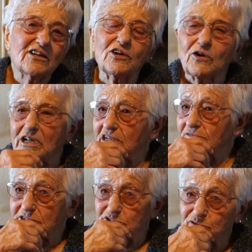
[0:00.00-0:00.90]
No, I
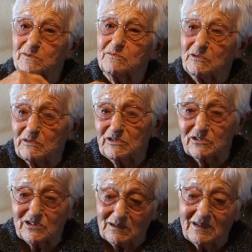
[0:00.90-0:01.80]
never swim. But we
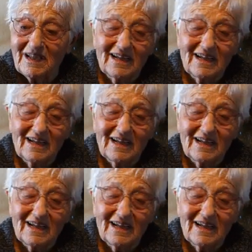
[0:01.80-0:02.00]
used to.